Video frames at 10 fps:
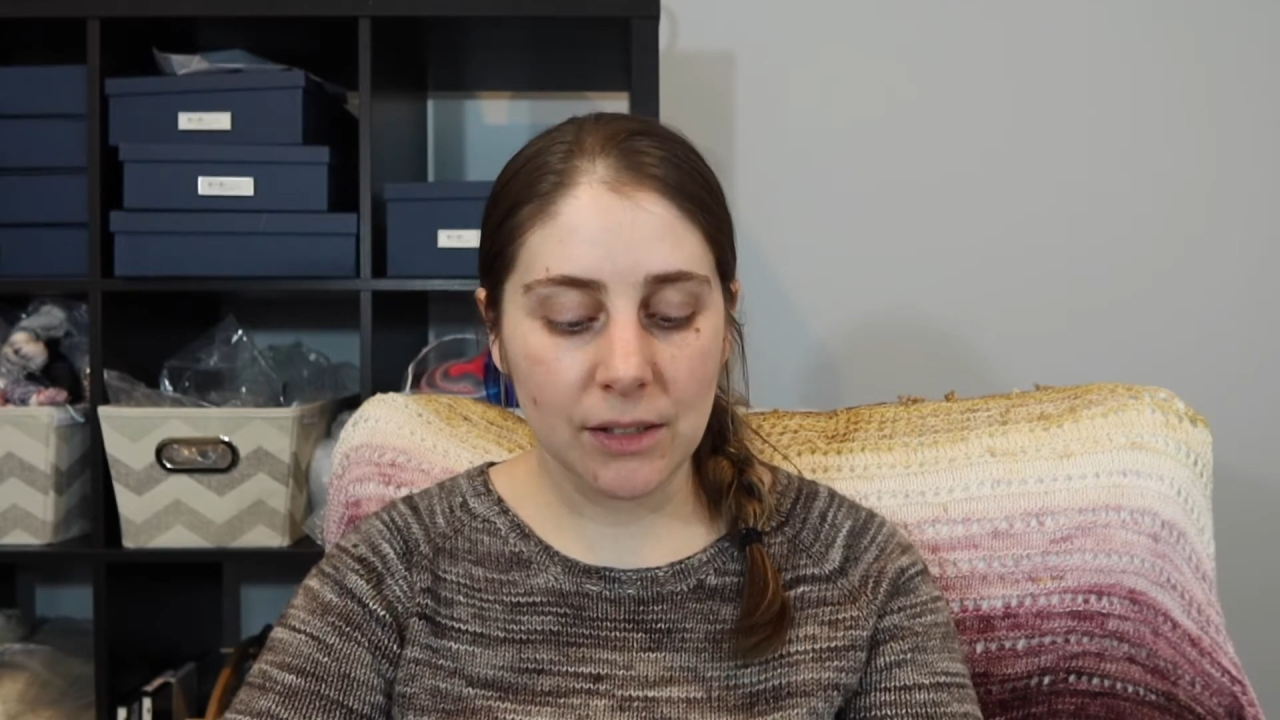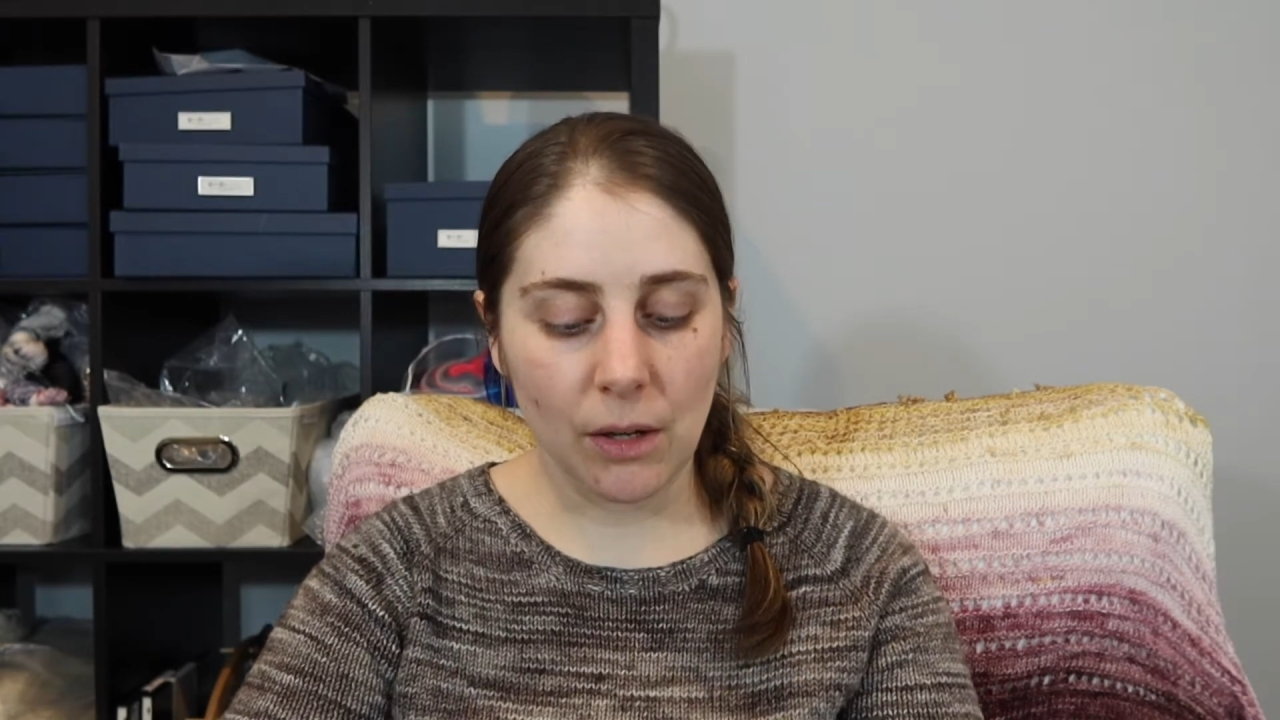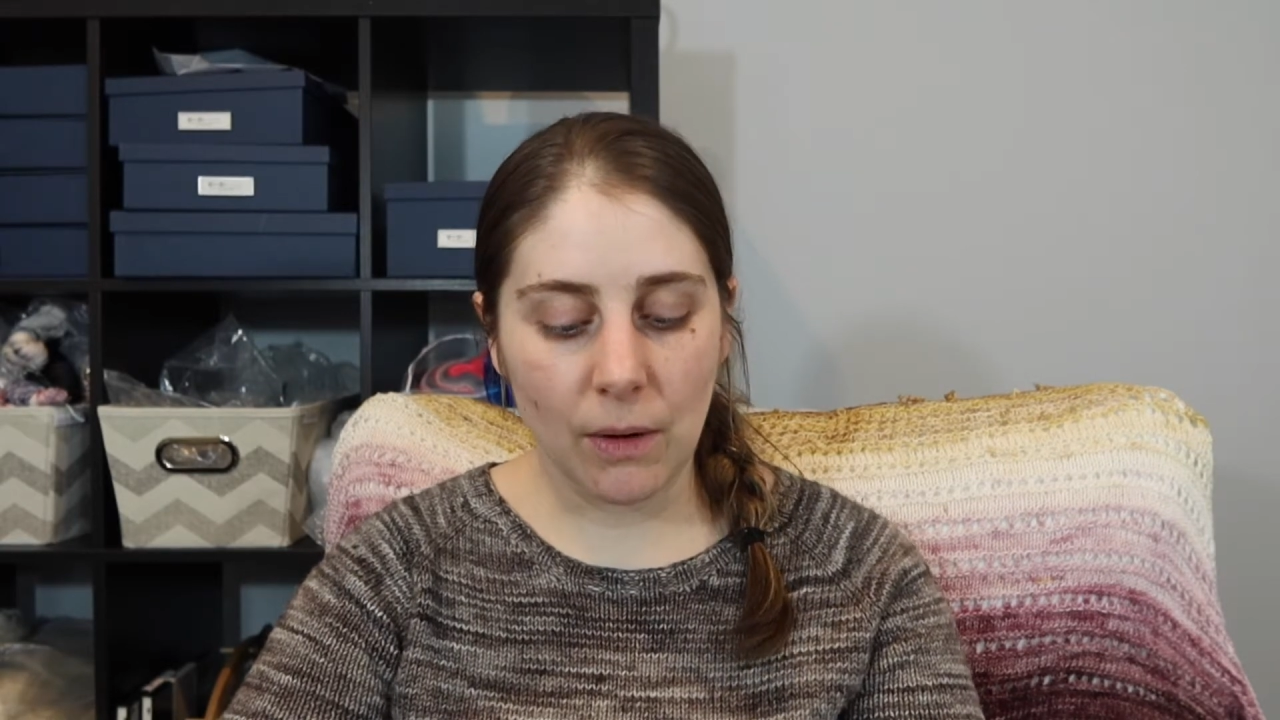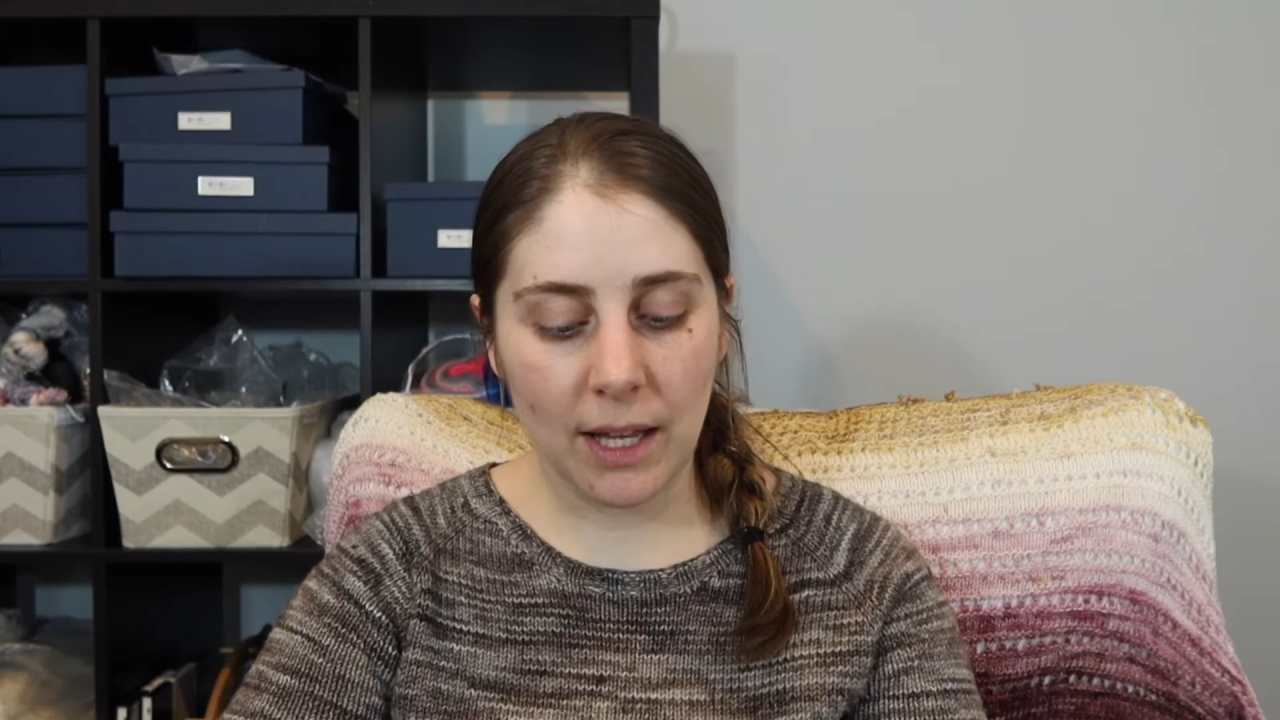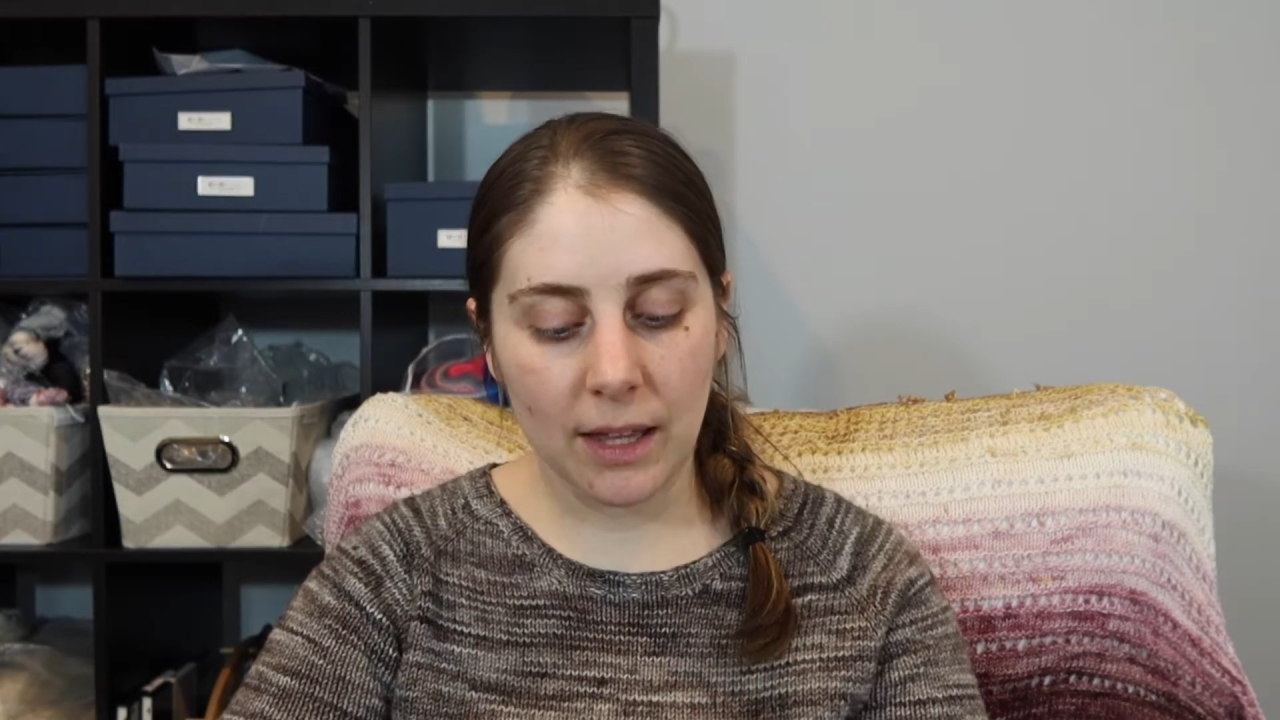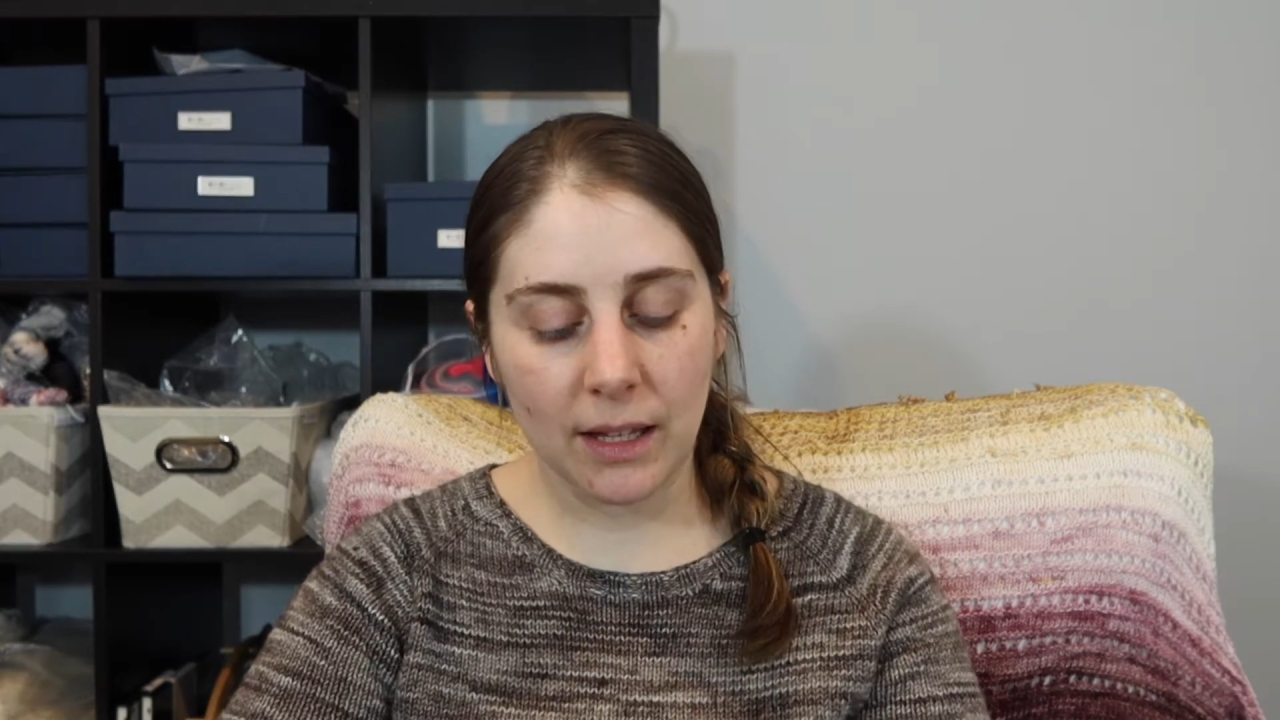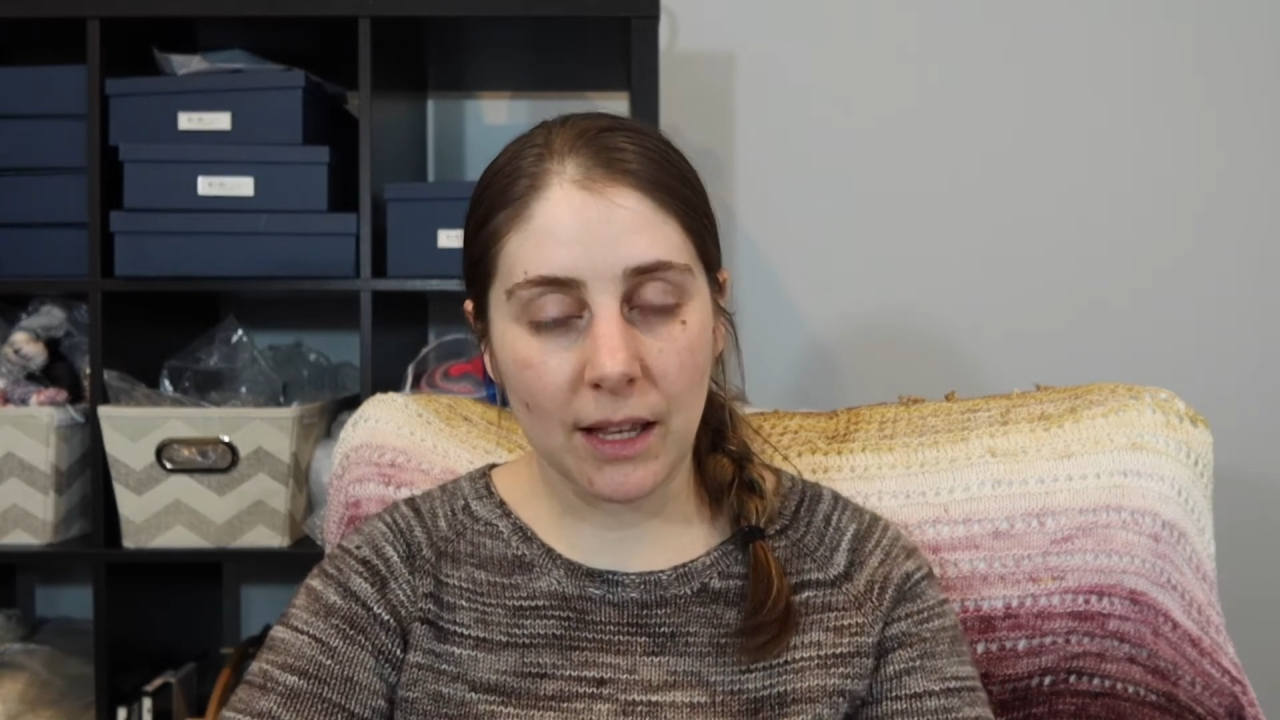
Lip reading: so I think